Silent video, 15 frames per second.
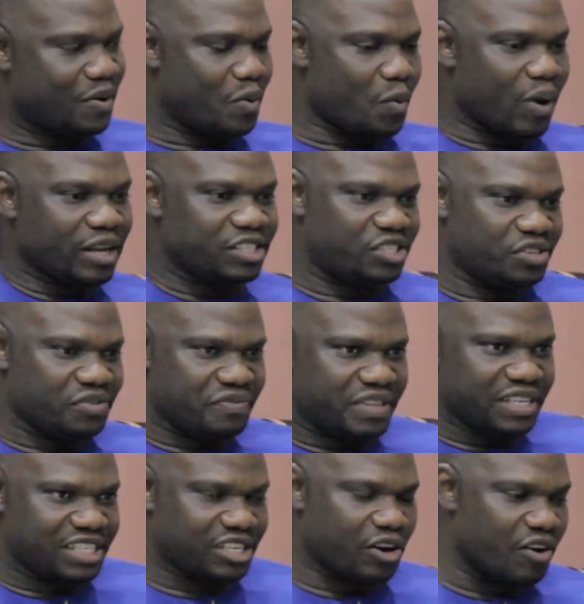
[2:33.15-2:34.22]
Once you
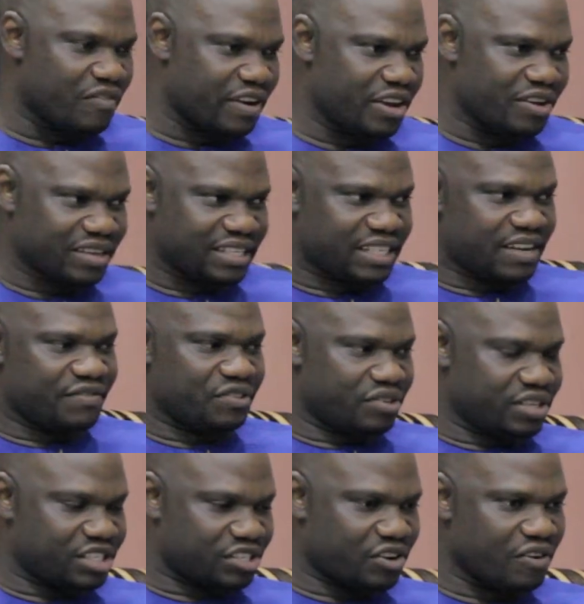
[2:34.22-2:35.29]
discover yourself, you
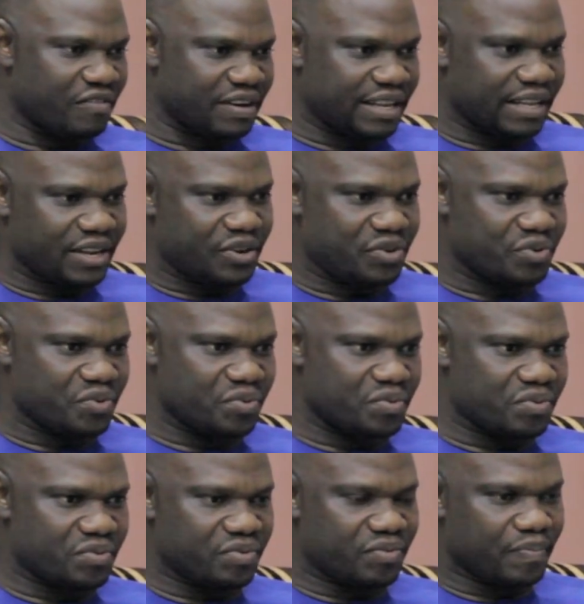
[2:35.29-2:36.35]
discover that you
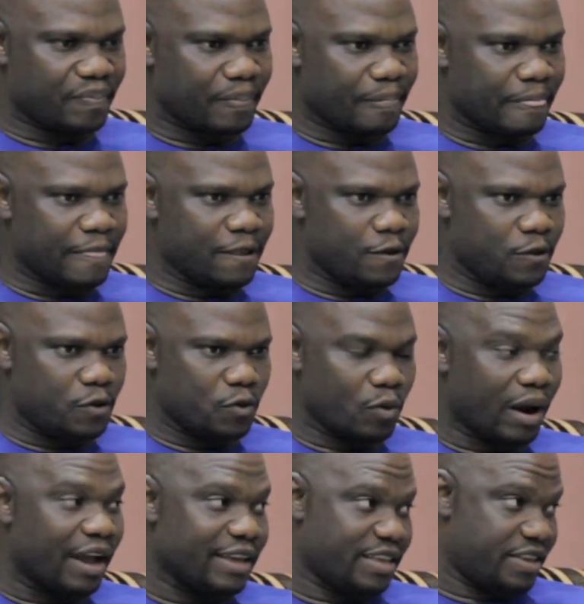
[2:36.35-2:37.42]

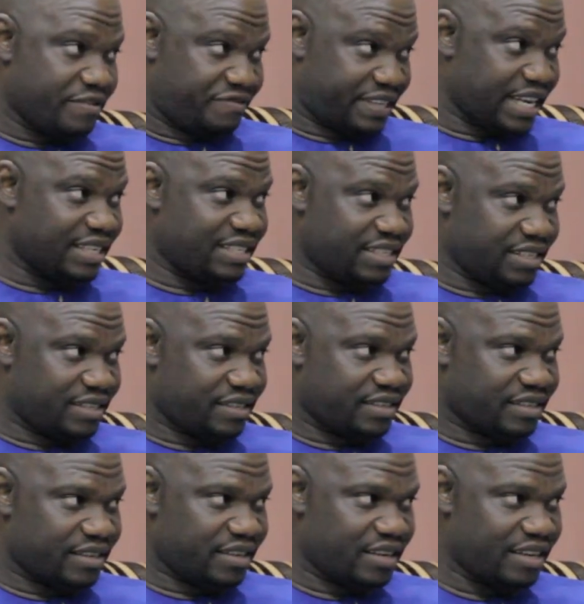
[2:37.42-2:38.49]
are gifted.
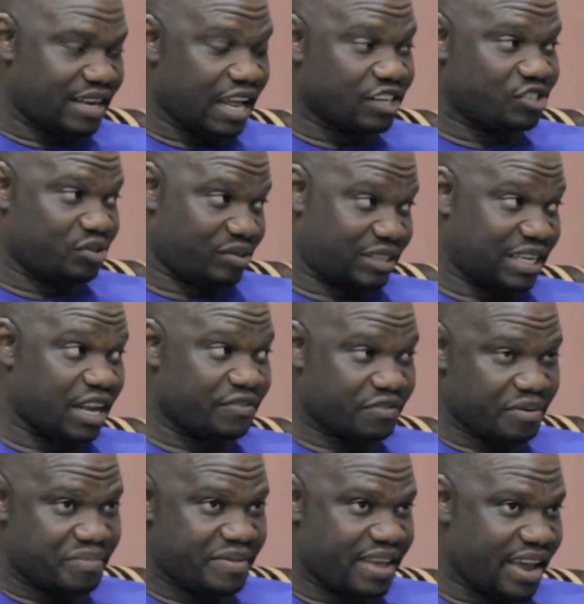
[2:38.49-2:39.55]
It has to start
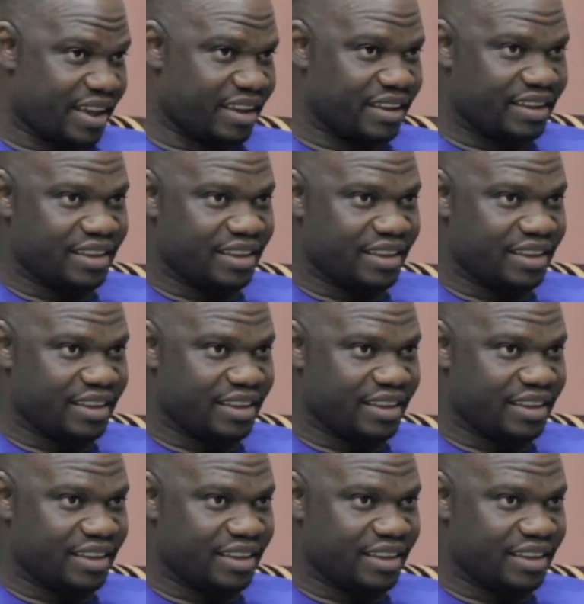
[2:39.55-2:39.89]
from there.